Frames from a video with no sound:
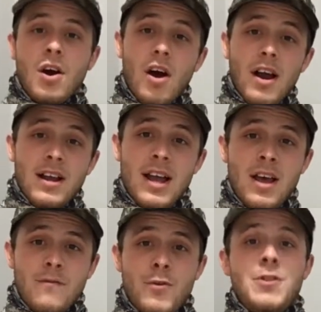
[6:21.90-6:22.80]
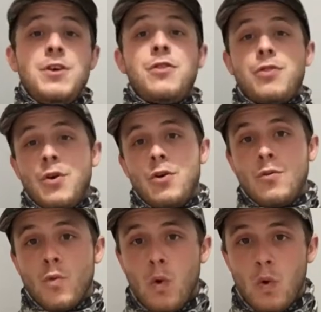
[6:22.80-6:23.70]
All right, and for the third
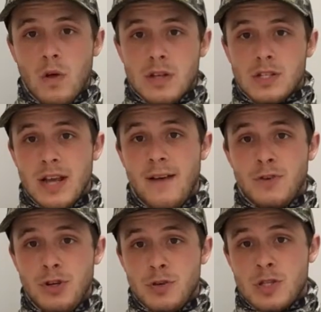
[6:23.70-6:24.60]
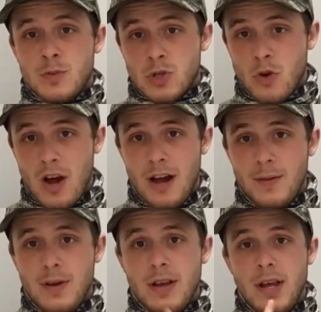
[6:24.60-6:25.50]
rule, after you
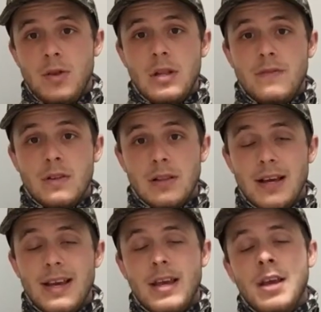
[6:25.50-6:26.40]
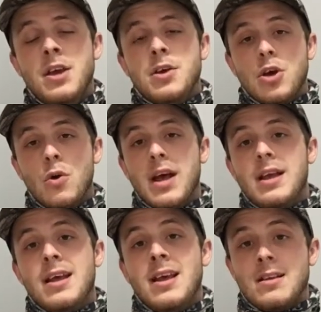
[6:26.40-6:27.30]
subscribe and you leave a like, go
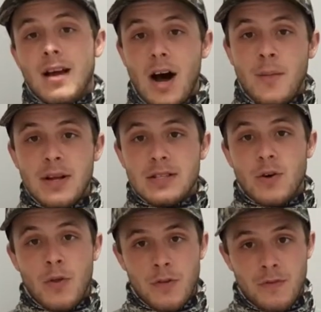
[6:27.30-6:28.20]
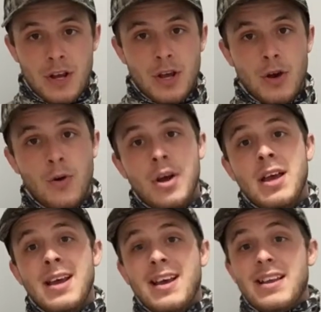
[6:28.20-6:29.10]
ahead and comment on the video.
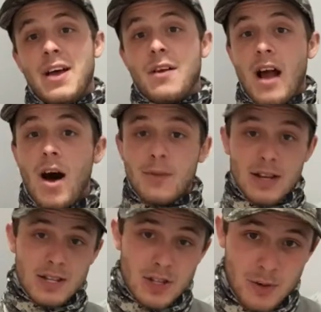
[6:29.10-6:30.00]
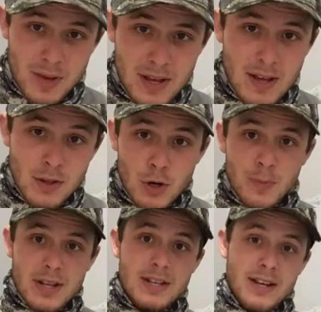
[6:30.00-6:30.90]
Now the comment is gonna be a little
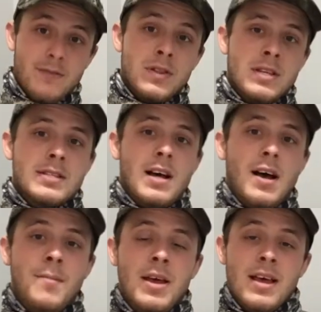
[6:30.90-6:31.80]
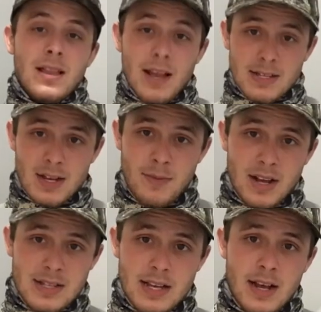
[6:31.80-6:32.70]
bit different this time. Last time,
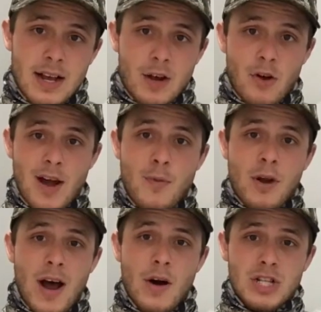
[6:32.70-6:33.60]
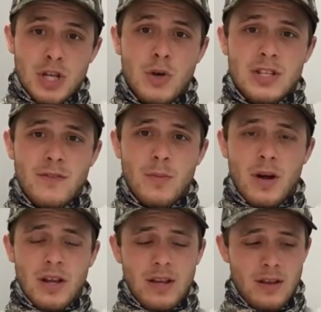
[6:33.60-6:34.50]
like I said, I got crap on how I chose
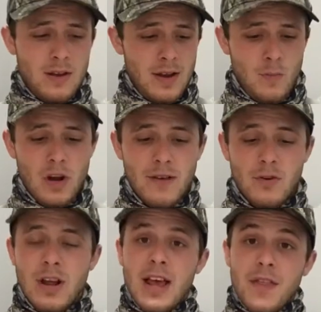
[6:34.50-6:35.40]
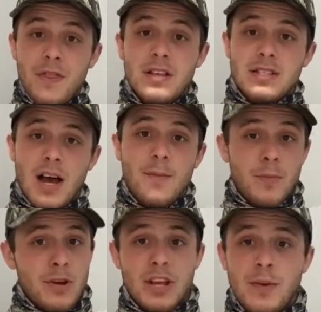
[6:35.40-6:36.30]
everybody and, and whatever. This time,
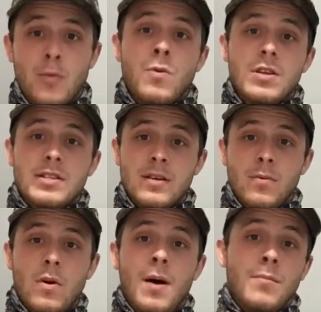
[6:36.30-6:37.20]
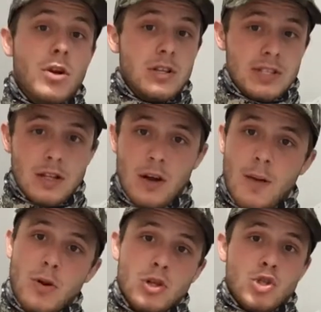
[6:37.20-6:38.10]
I'm gonna keep it really simple. I'm gonna sit there and
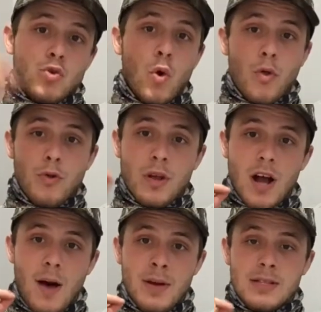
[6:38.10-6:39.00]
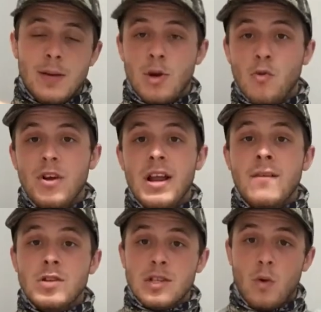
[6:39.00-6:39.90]
I'm gonna scroll through the comments. I'm gonna read
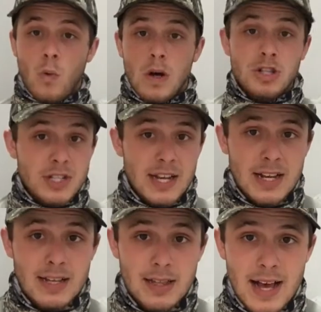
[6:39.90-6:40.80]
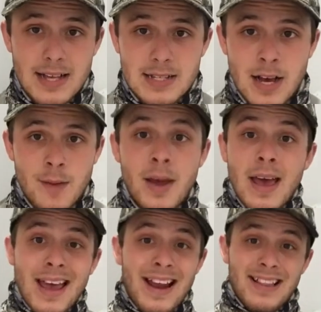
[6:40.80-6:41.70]
every single one just like I did last time.
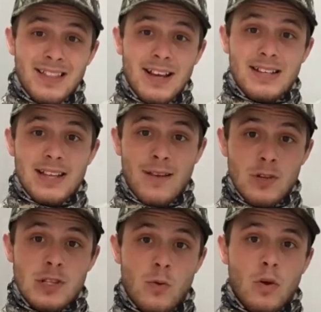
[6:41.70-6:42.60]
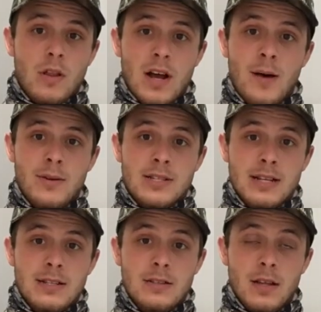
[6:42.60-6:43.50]
And I liked every single one of the comments
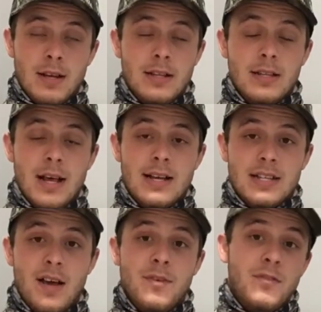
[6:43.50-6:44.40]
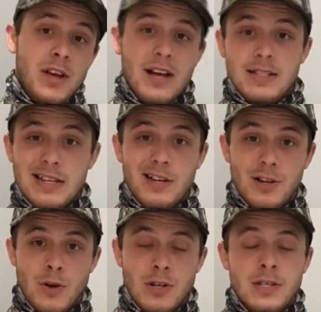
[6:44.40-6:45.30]
I, like I did last time if you guys didn't
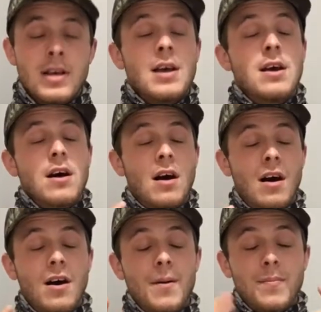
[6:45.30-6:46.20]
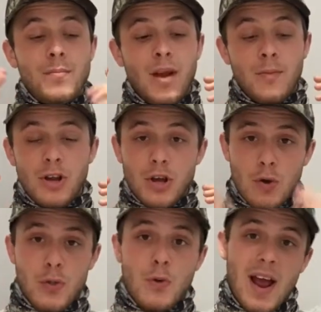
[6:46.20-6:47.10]
notice. Um, but I'm gonna
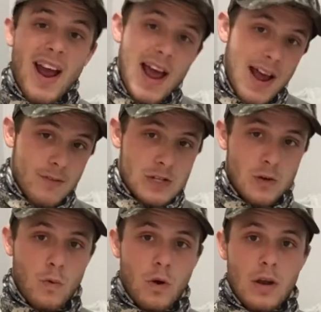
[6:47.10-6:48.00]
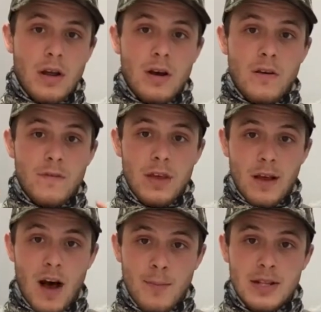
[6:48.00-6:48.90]
go through every single one of the
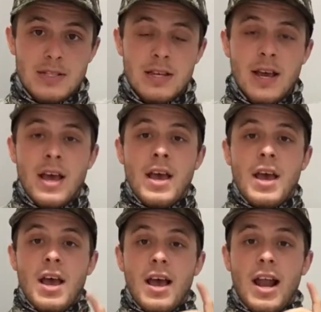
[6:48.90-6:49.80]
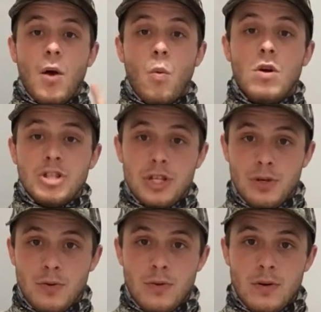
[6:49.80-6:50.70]
comments and I want
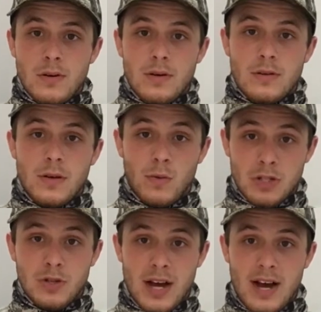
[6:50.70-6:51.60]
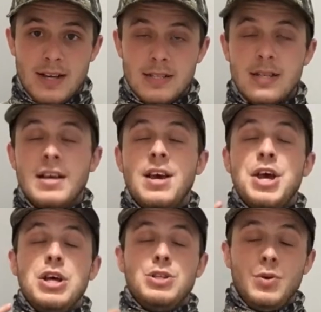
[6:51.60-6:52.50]
you I want you guys
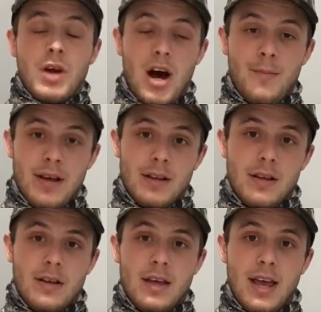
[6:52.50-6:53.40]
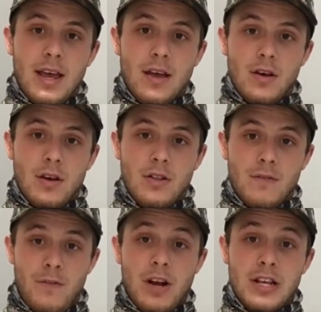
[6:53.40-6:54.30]
to comment the
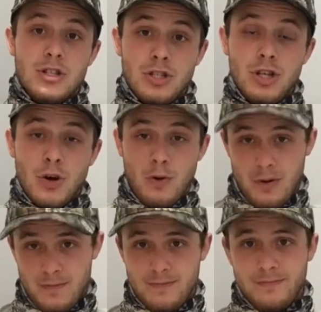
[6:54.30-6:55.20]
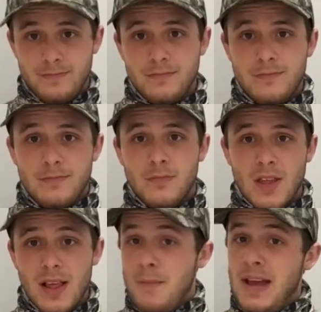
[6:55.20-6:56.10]
funniest joke.
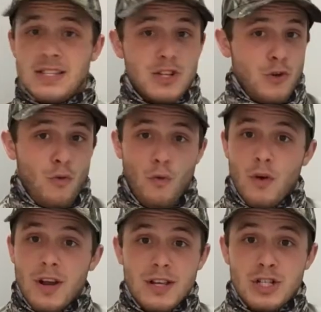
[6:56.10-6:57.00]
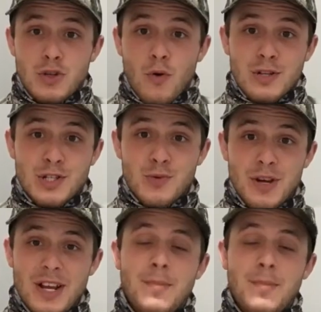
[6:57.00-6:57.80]
That makes it really short and sweet.